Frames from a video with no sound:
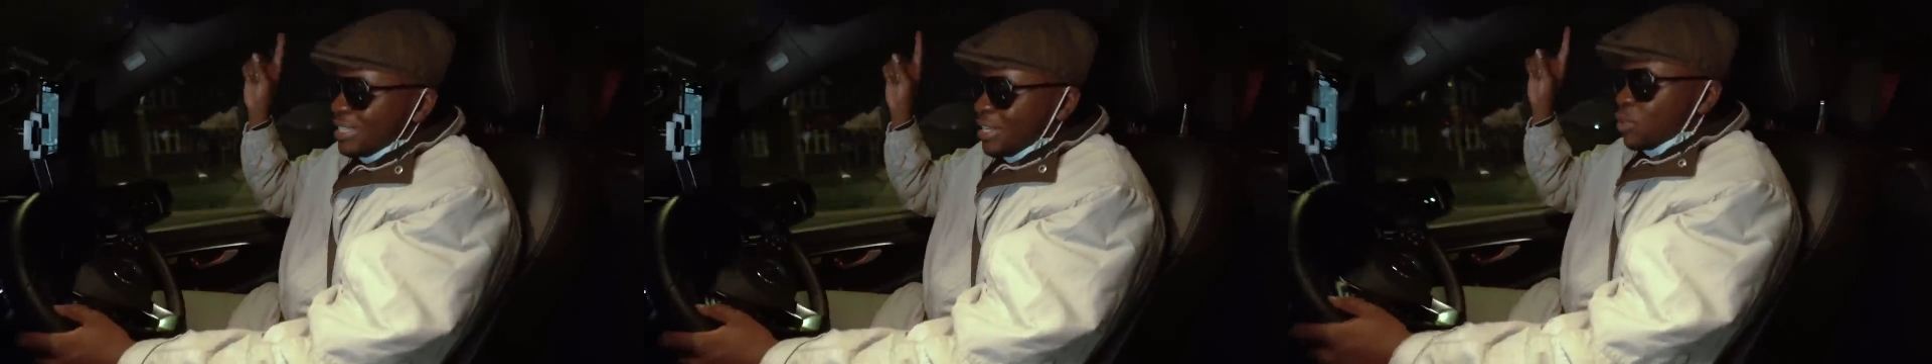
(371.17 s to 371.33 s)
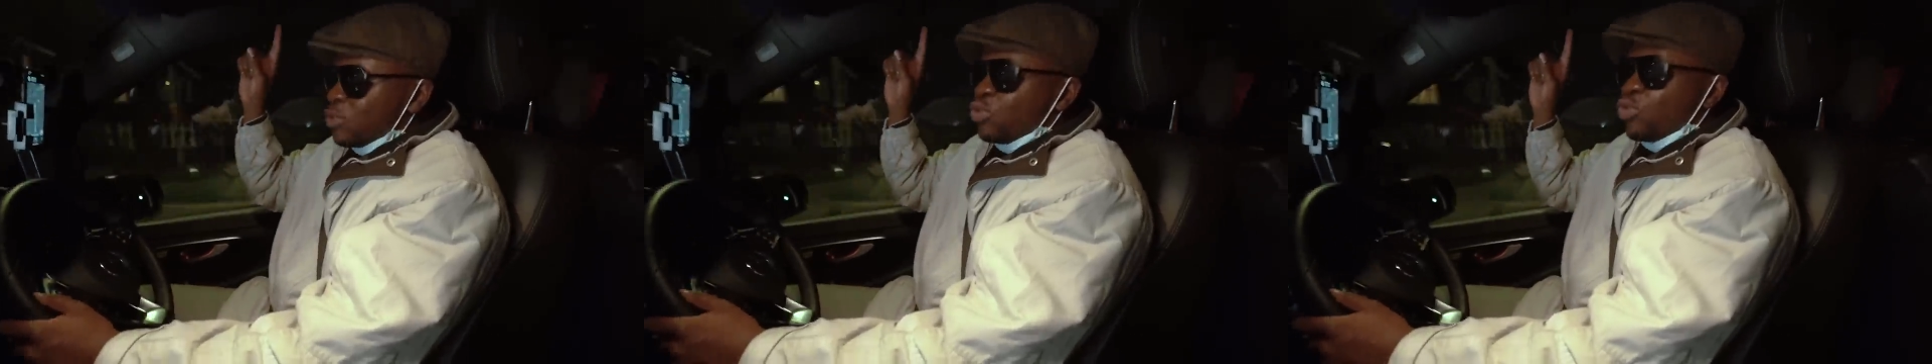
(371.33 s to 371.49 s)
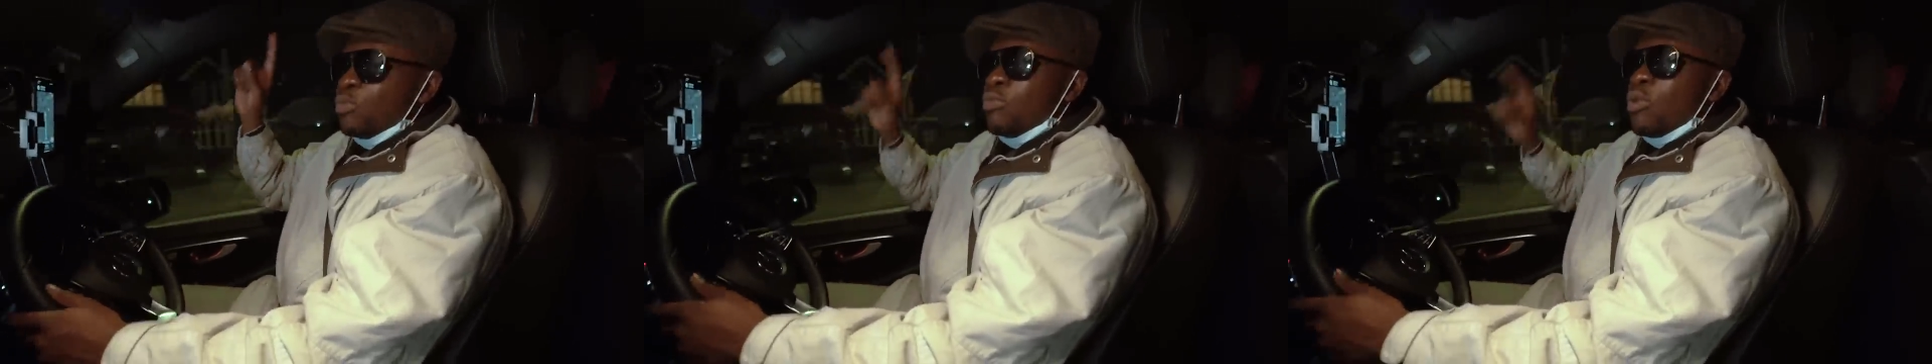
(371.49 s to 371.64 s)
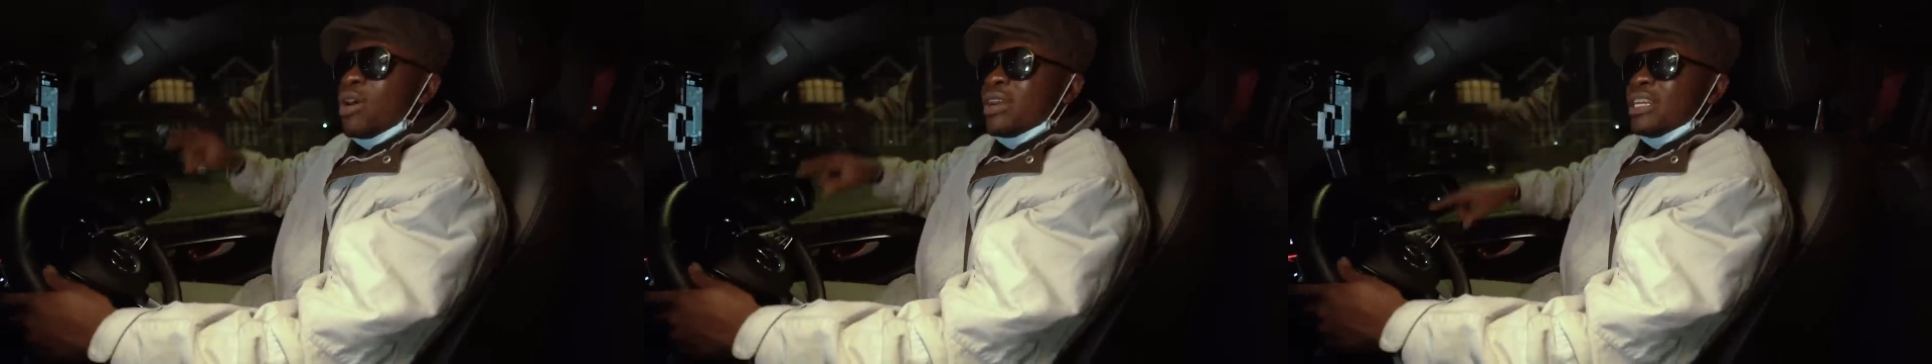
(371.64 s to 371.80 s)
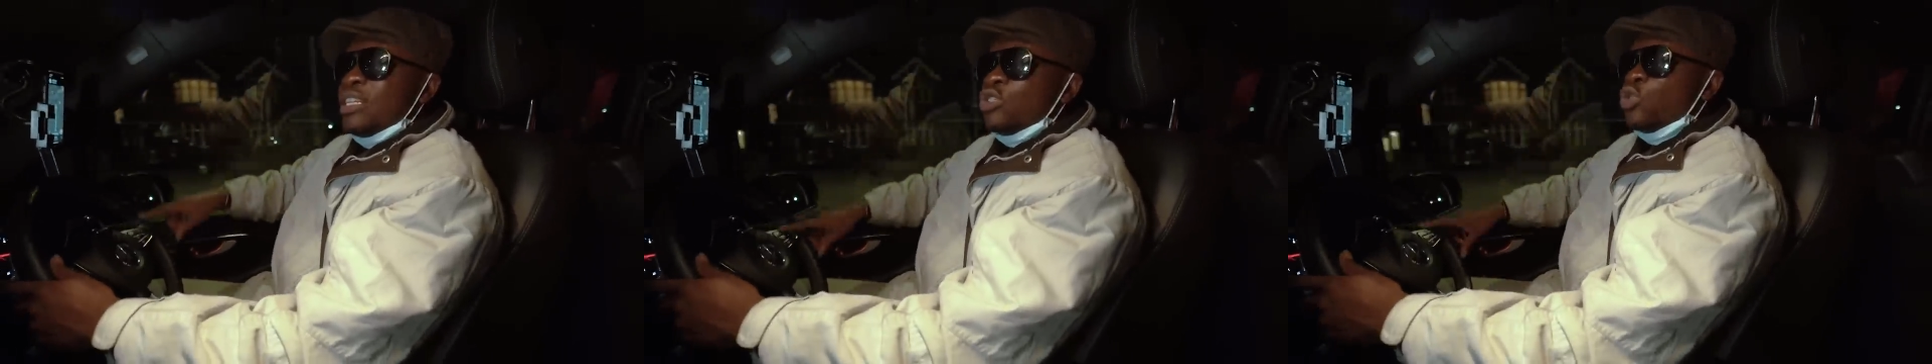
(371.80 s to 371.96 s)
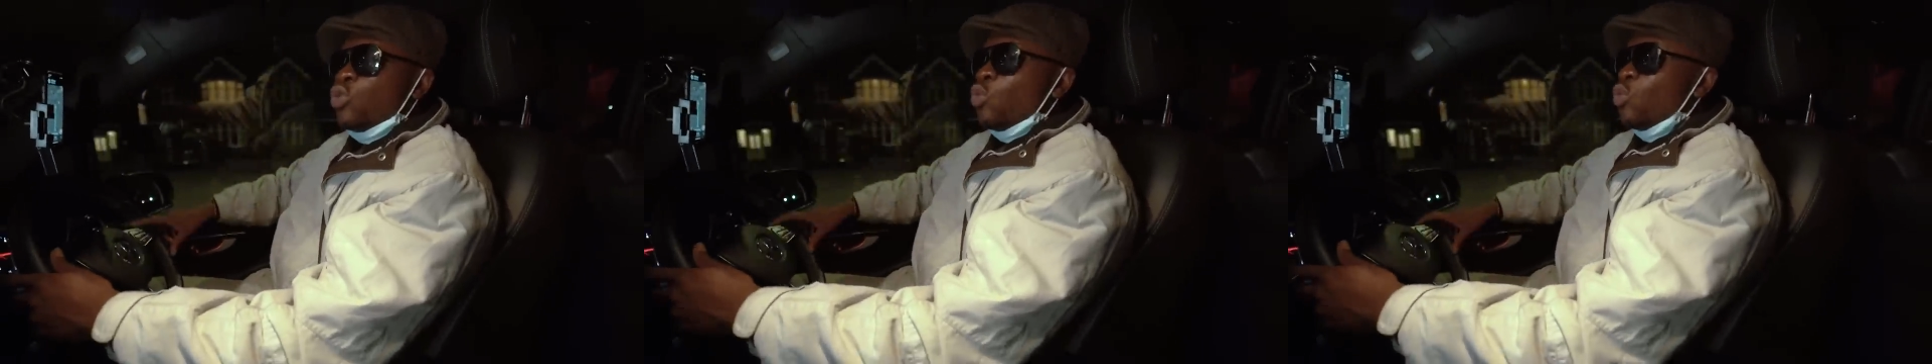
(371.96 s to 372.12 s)
take to
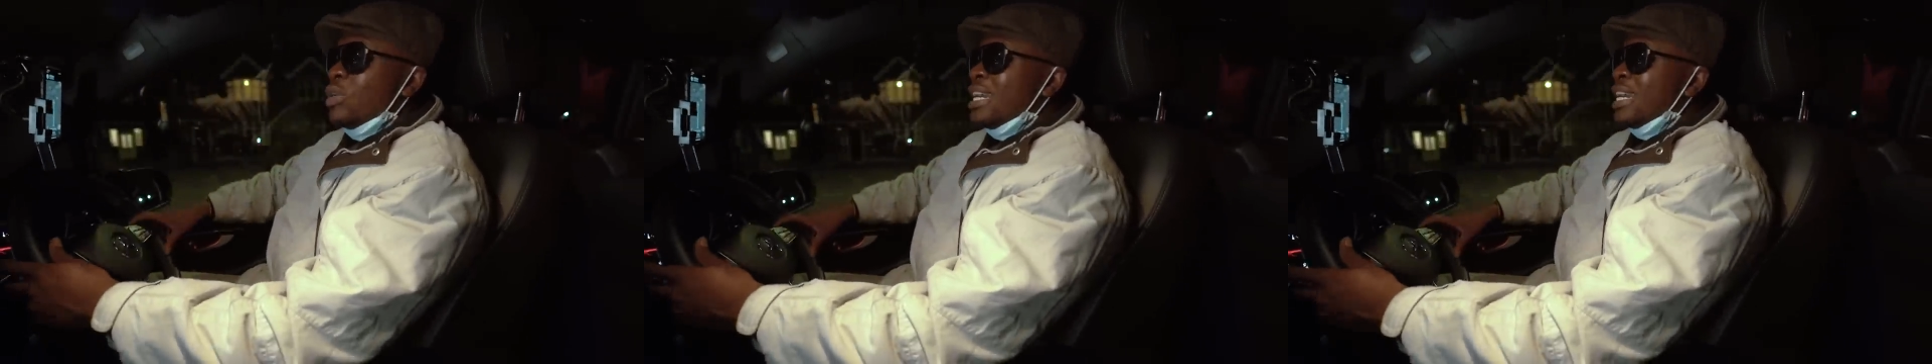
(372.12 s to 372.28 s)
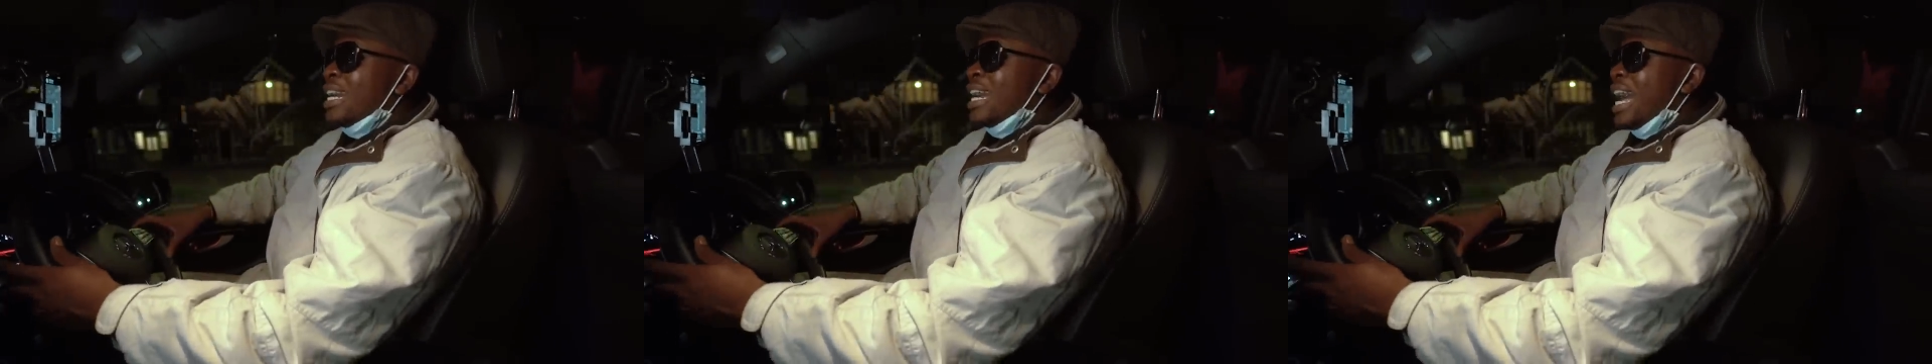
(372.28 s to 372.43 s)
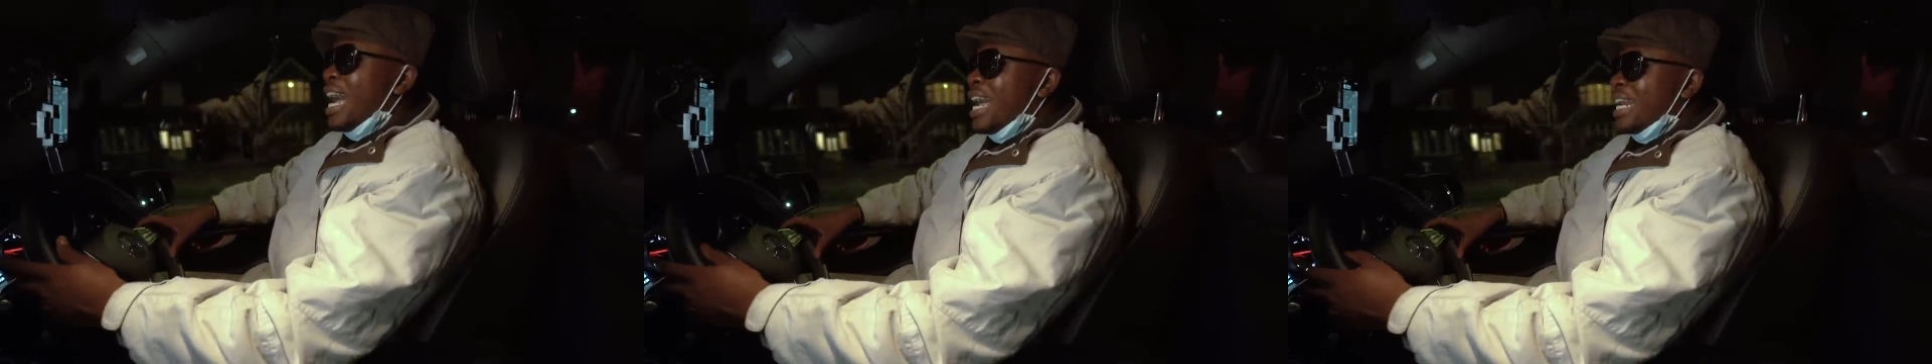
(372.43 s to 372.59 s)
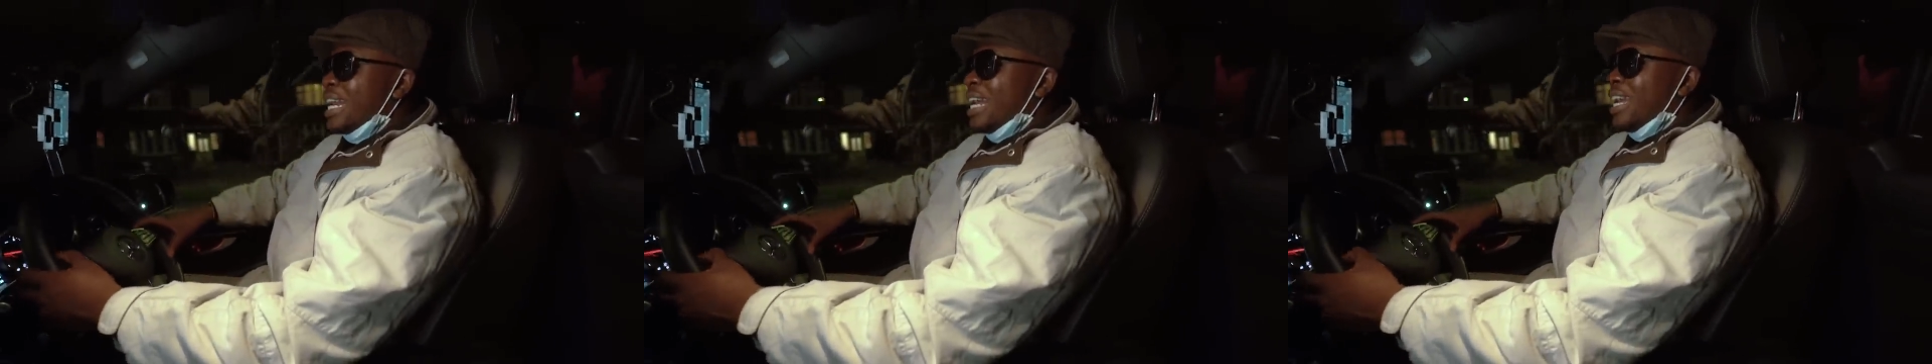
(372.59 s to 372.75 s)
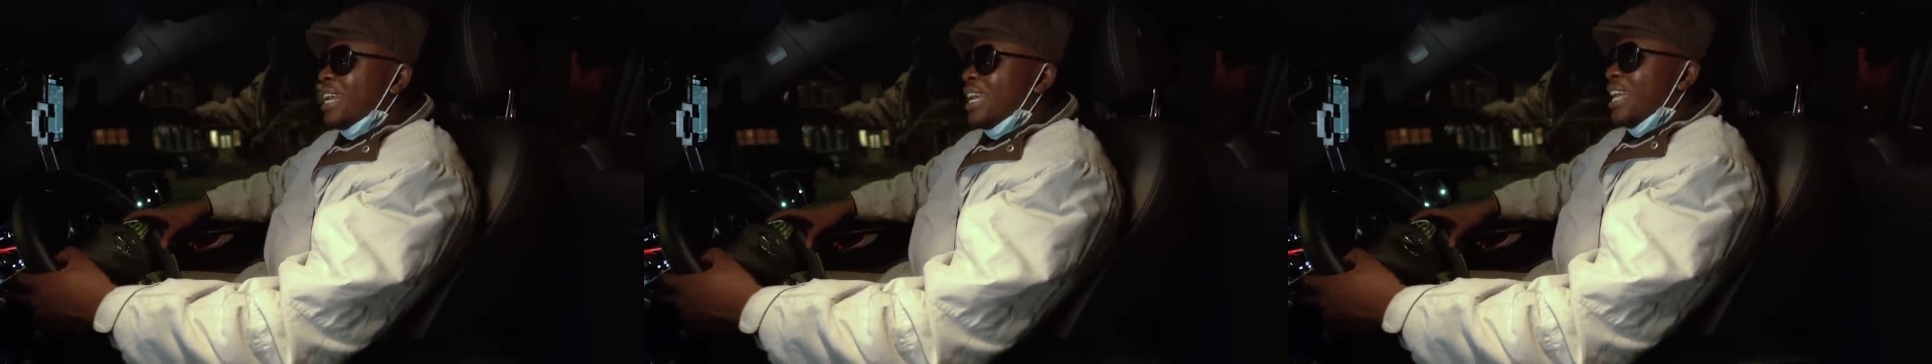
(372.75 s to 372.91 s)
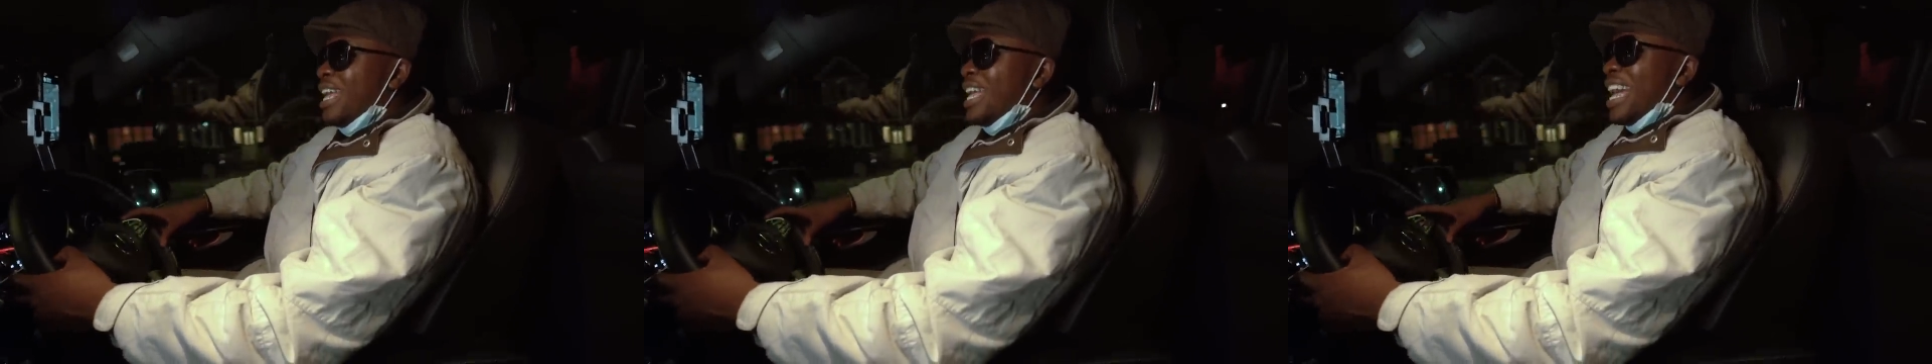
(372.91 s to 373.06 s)
boarding school in
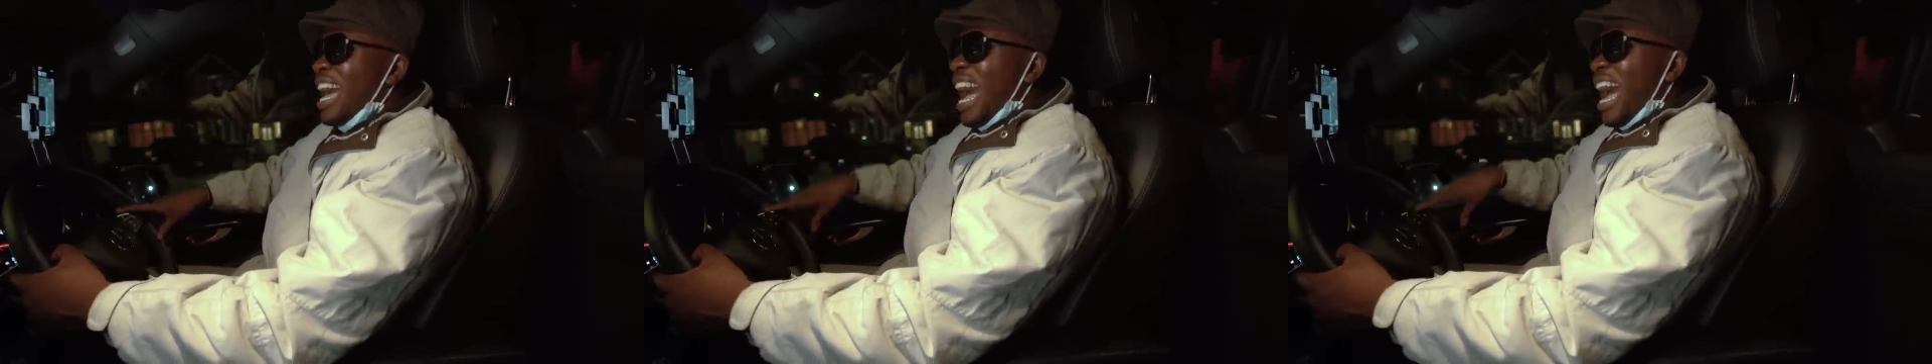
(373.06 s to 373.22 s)
Ghana.